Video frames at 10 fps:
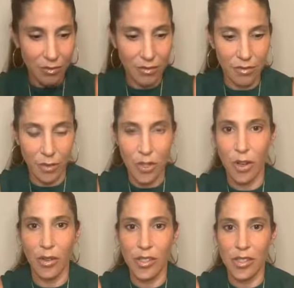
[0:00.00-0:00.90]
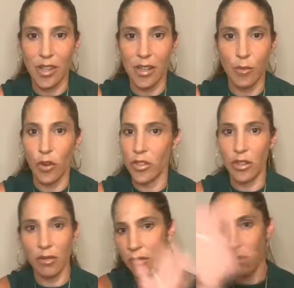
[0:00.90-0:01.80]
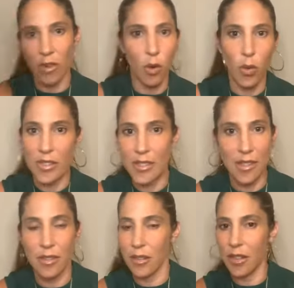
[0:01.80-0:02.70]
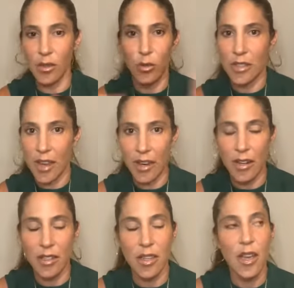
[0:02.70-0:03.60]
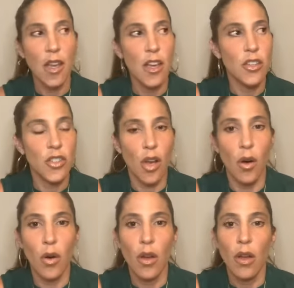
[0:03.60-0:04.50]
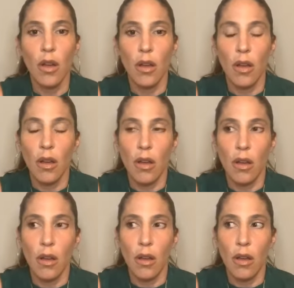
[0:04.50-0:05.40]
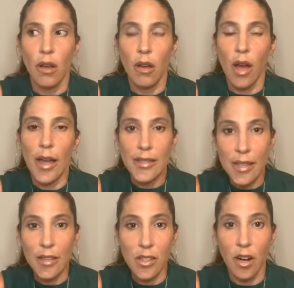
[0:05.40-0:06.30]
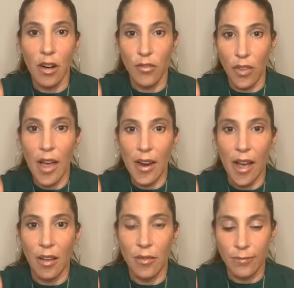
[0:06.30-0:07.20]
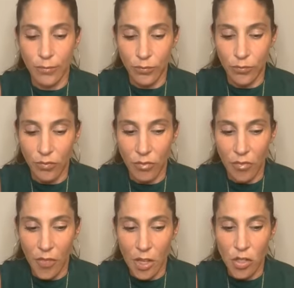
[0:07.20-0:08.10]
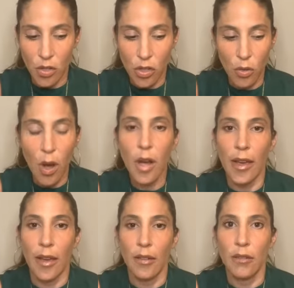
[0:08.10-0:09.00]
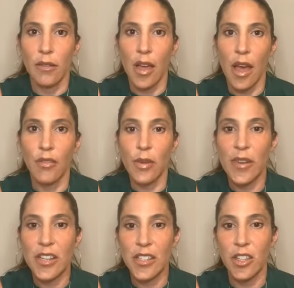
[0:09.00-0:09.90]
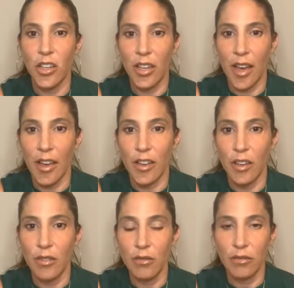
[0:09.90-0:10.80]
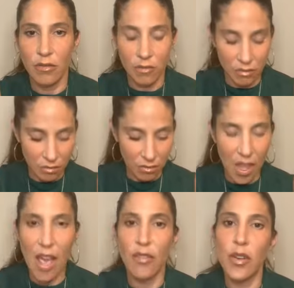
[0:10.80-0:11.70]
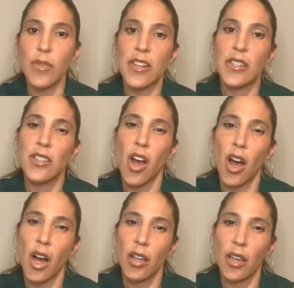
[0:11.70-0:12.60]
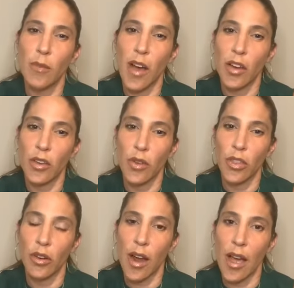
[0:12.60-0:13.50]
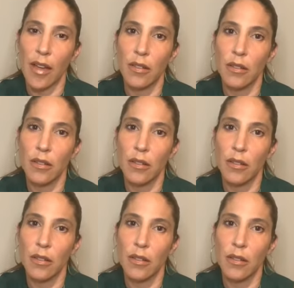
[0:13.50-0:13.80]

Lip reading: when you go into study mode. You don't know what season it is, what day it is. So I said to her flat out, so you walk in, everybody's looking at you, everybody's talking about you in their head,